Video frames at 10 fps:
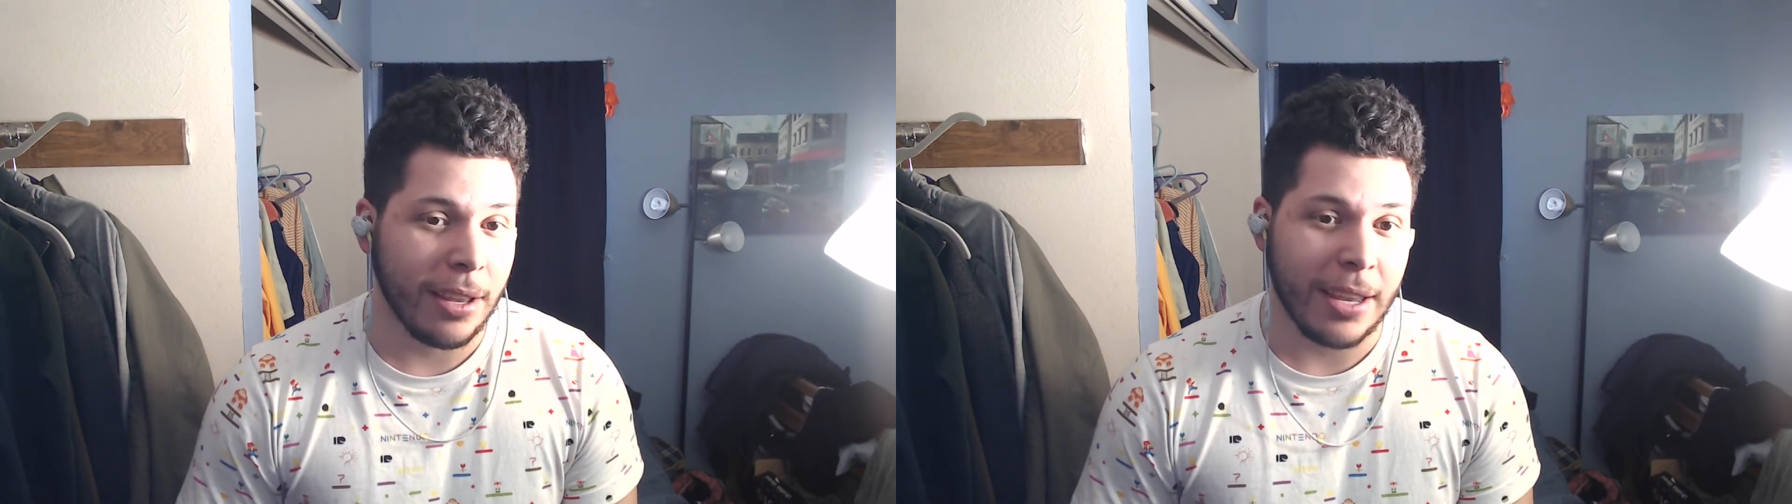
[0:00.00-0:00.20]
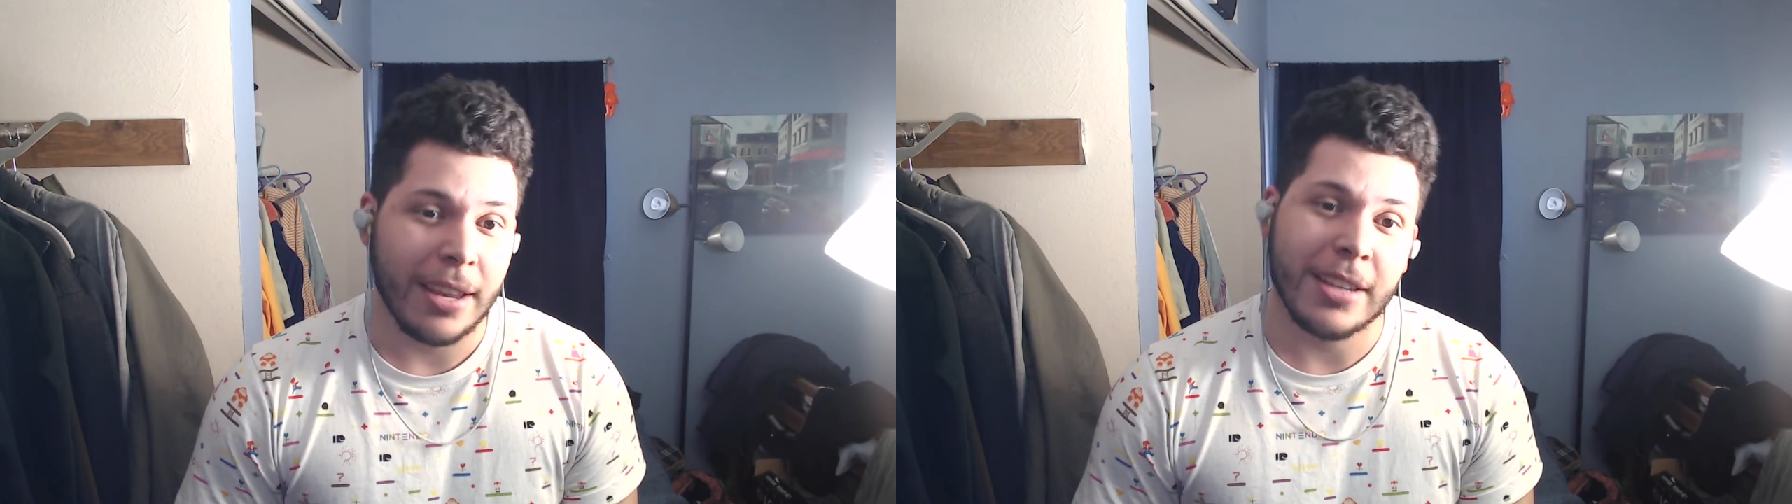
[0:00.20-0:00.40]

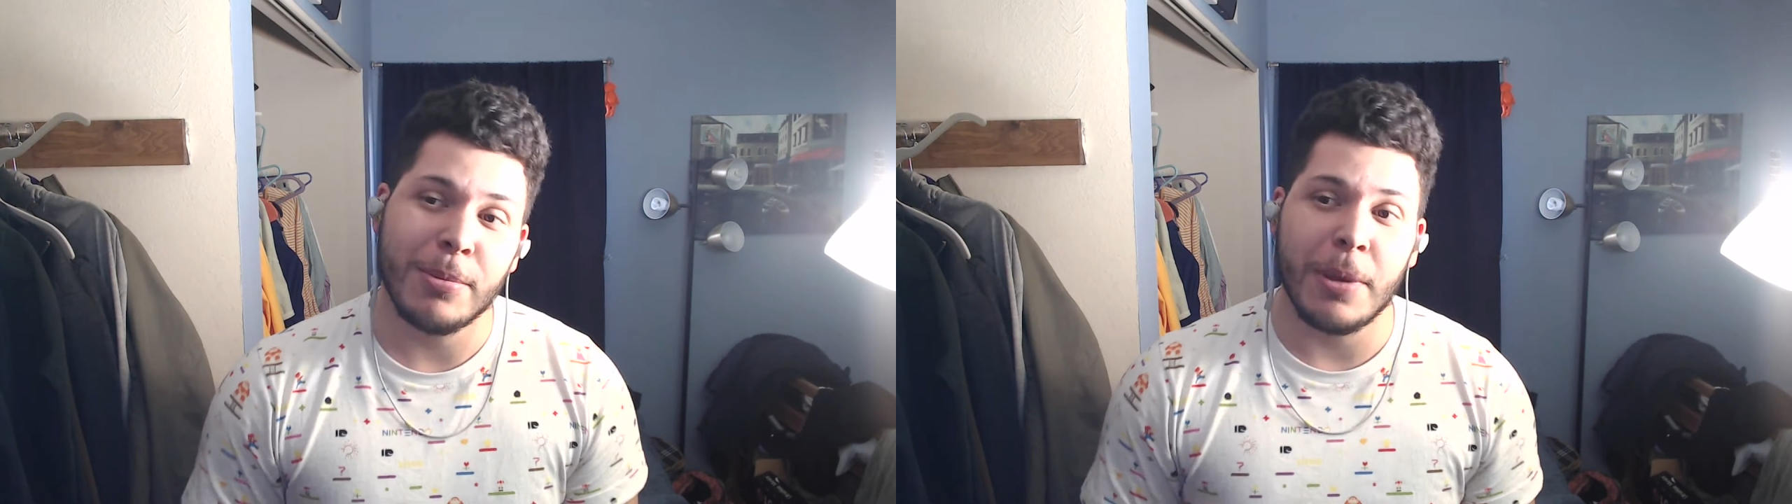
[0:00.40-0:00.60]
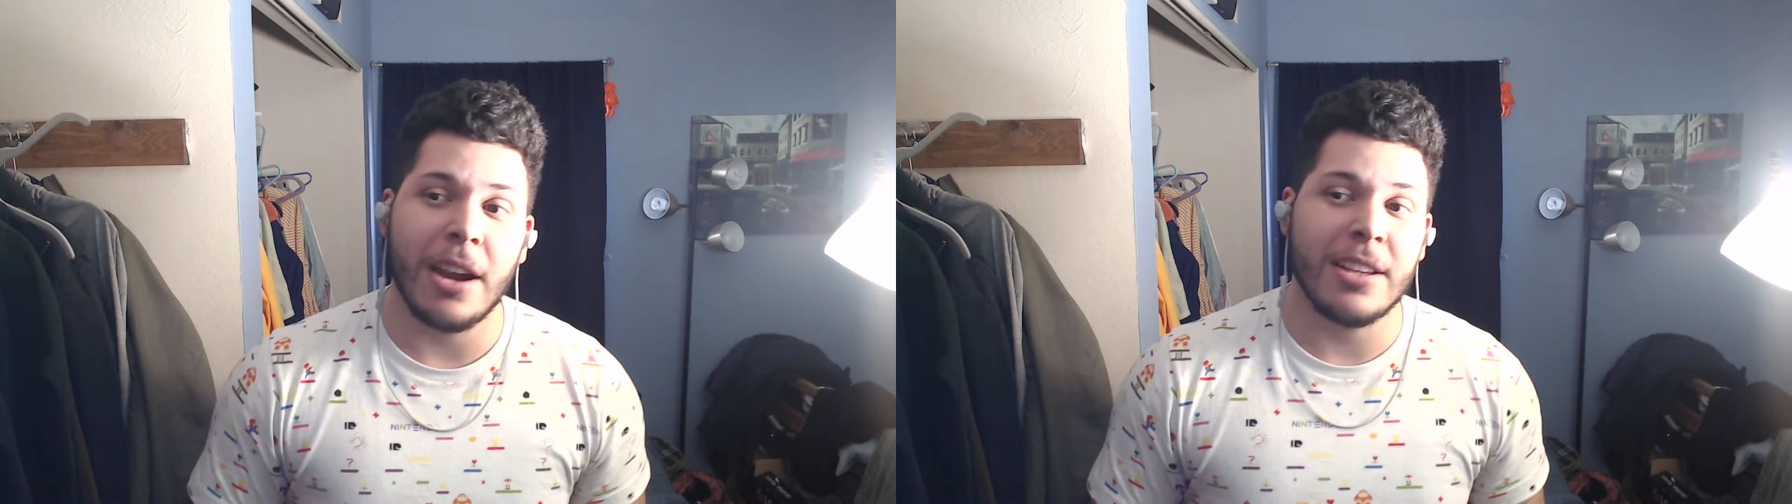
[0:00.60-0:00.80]
And to
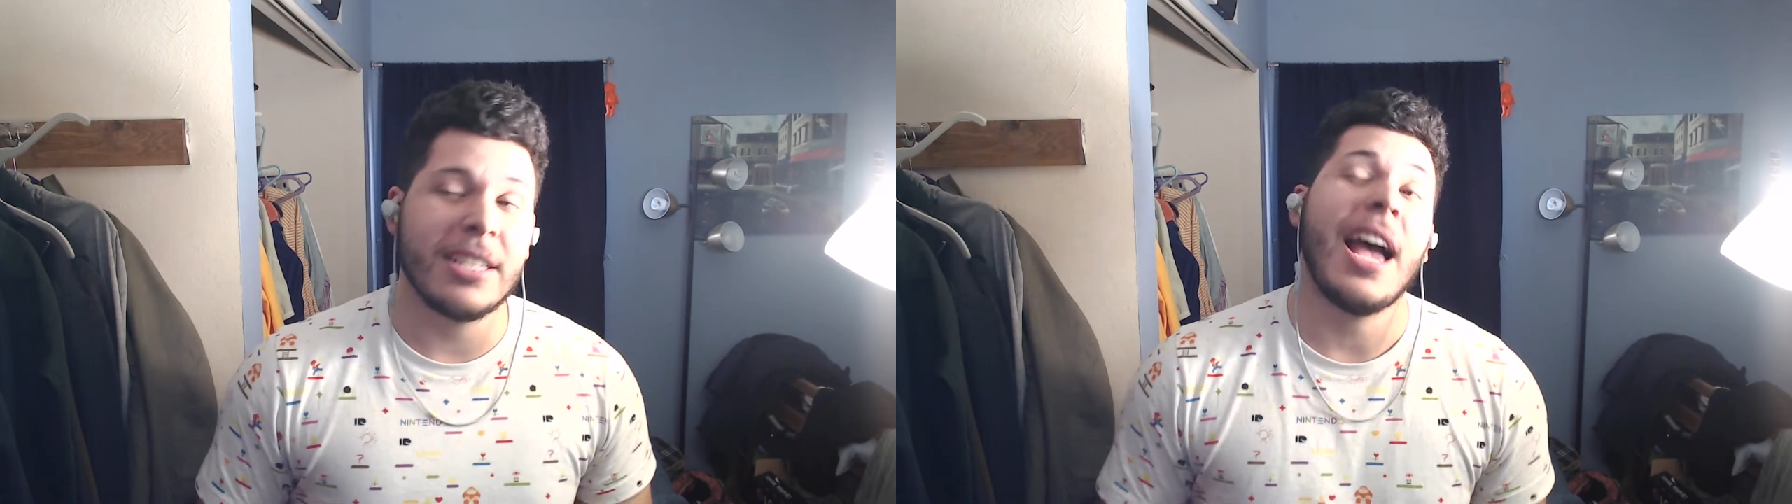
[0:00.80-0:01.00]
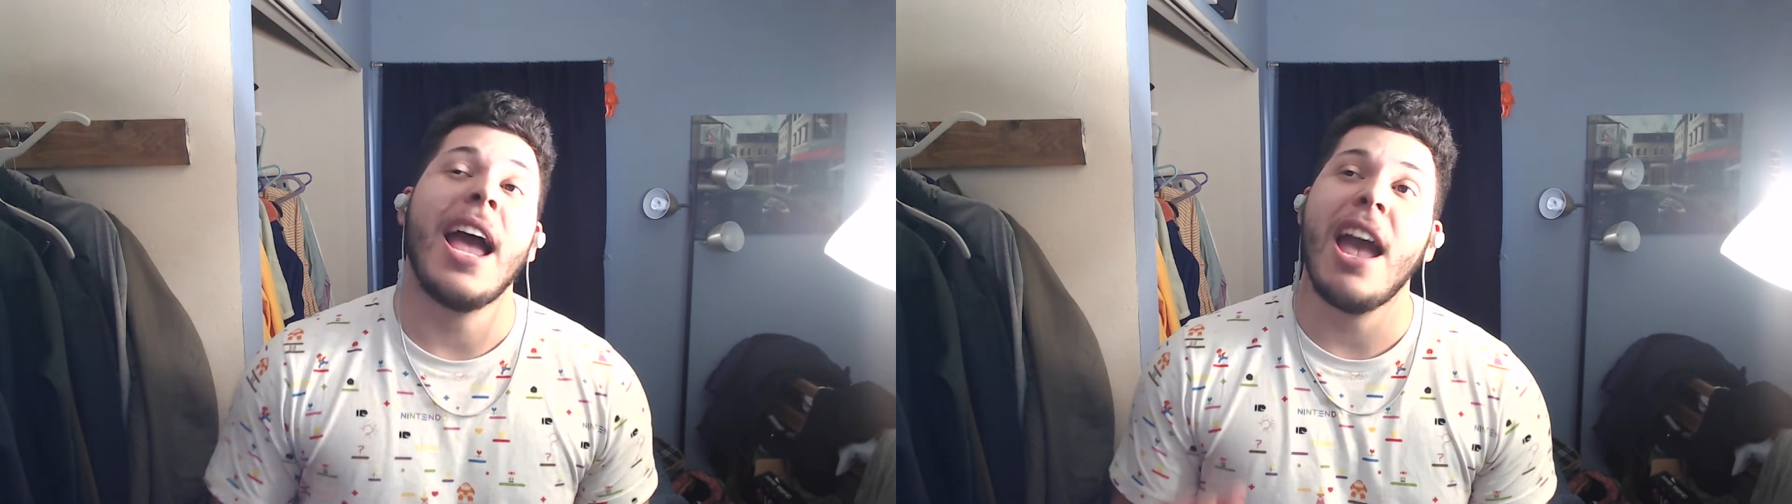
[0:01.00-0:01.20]
be honest
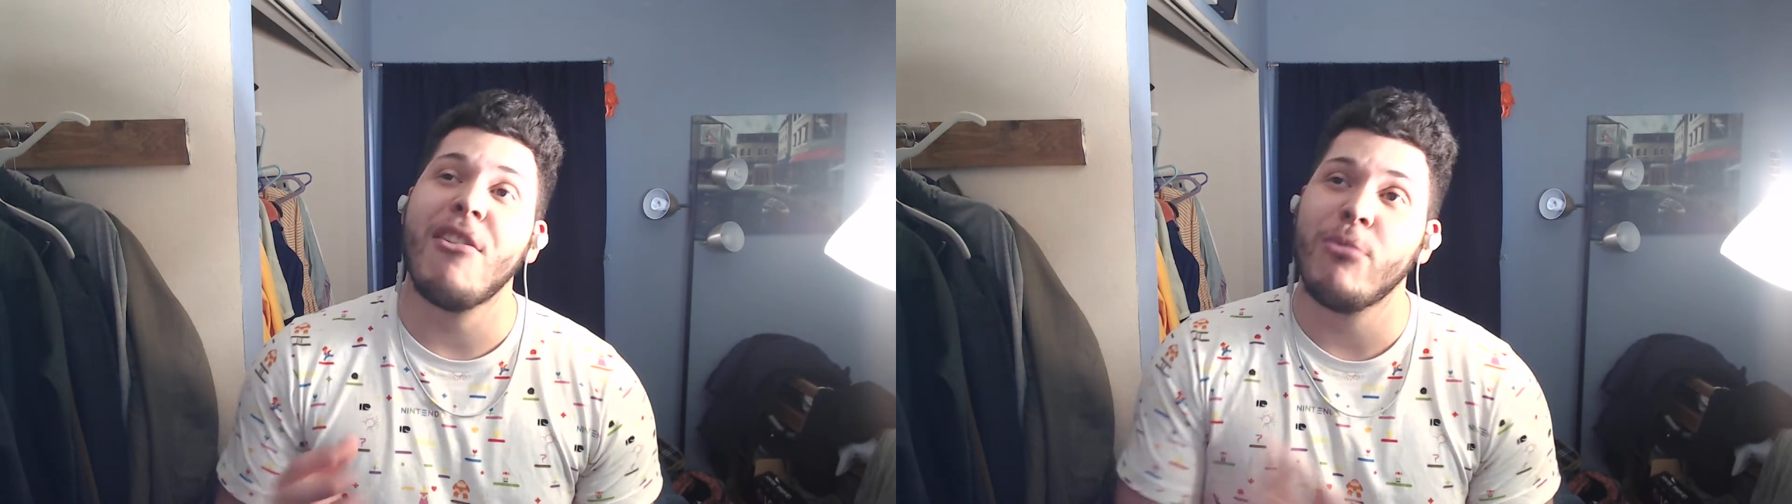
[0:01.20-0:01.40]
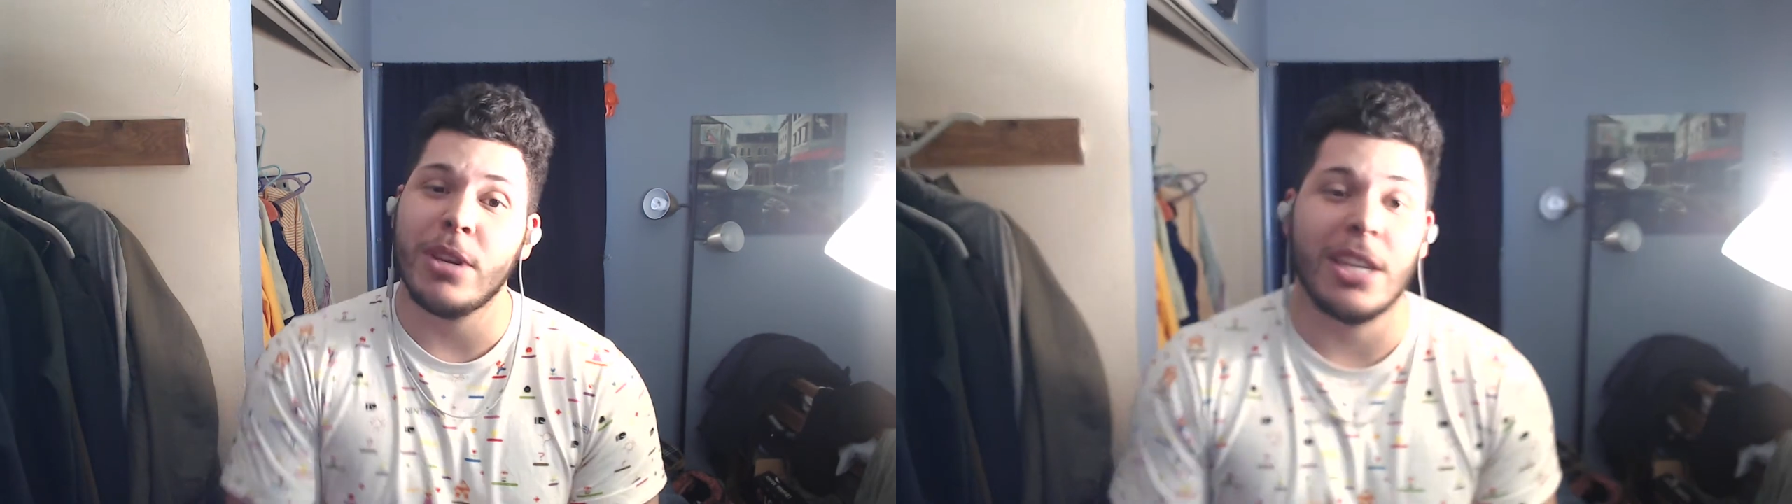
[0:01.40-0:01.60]
I
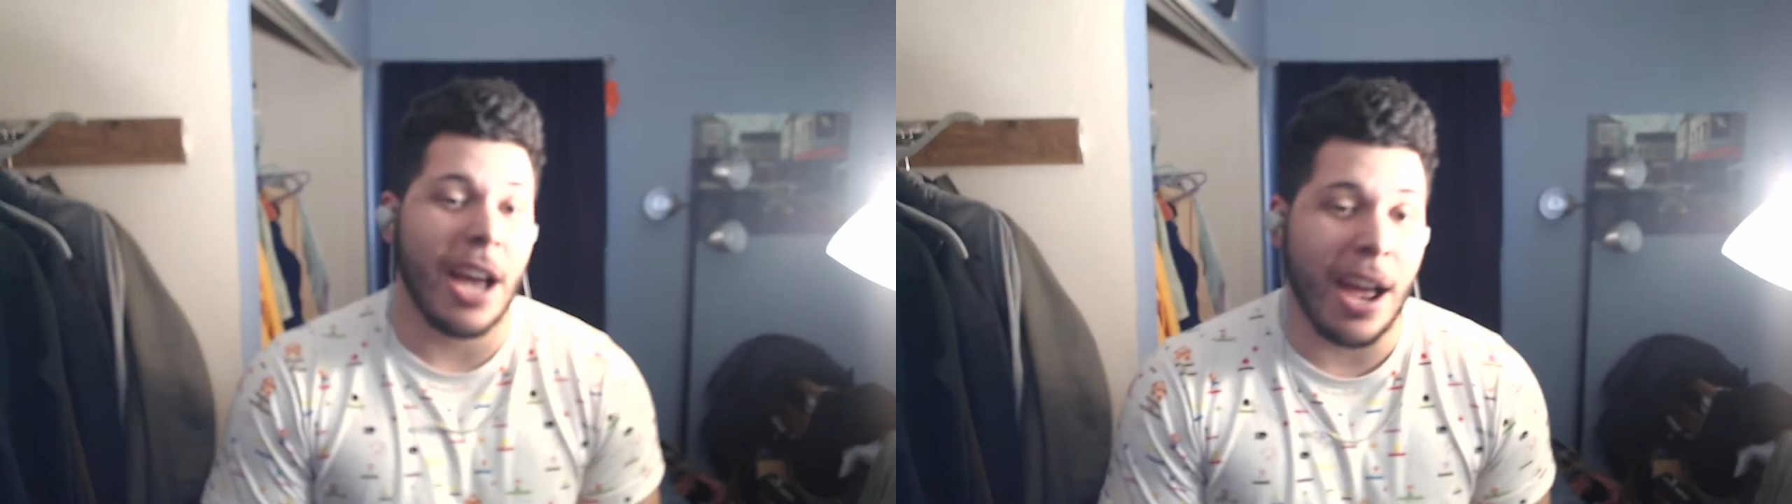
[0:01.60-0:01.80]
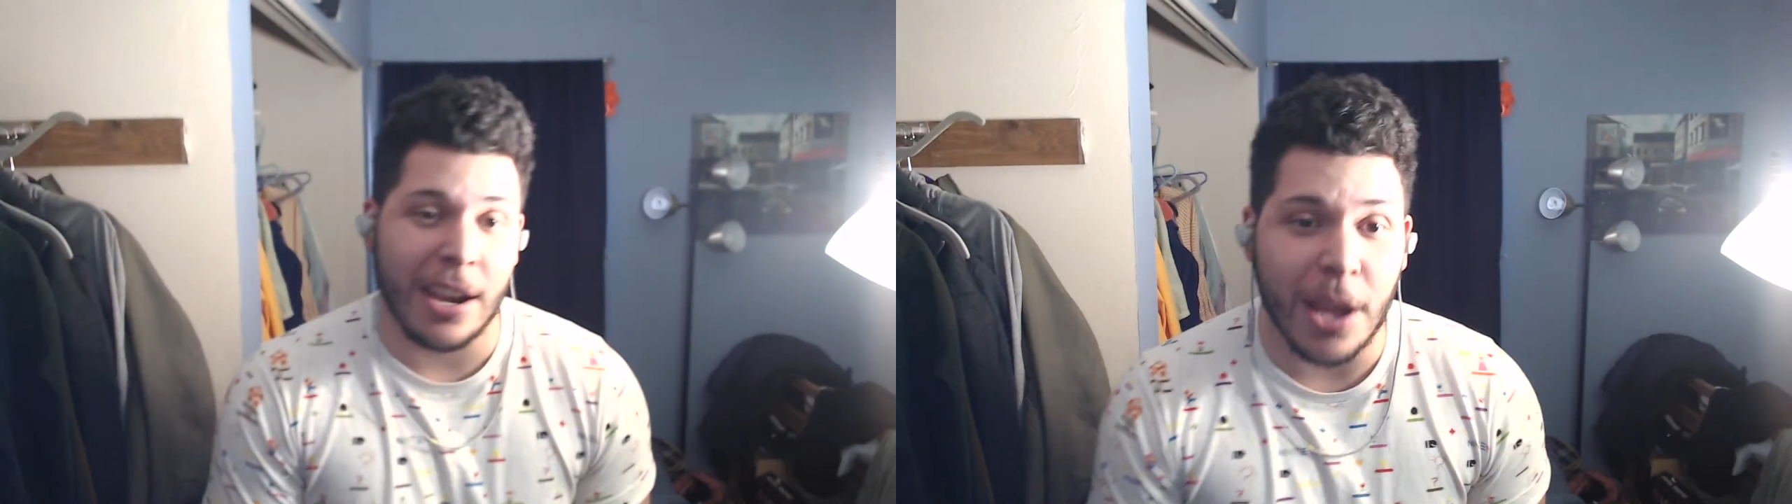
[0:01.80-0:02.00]
haven't been
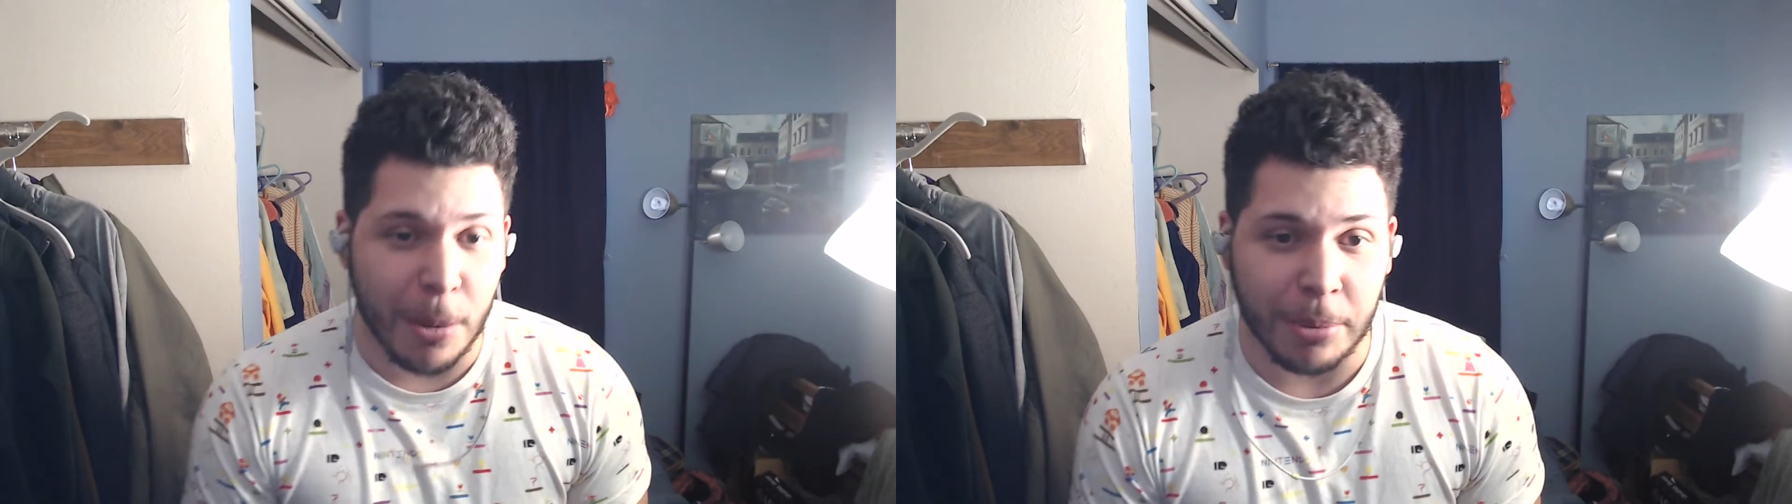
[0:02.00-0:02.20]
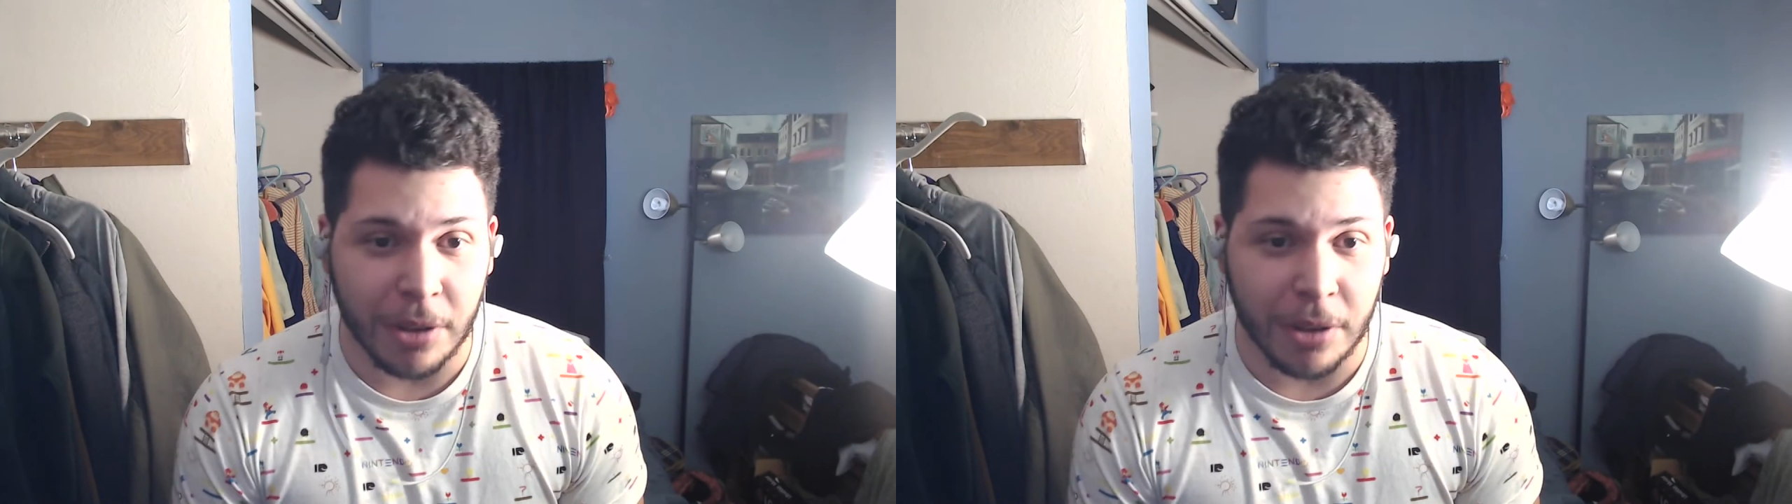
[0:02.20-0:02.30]
caught up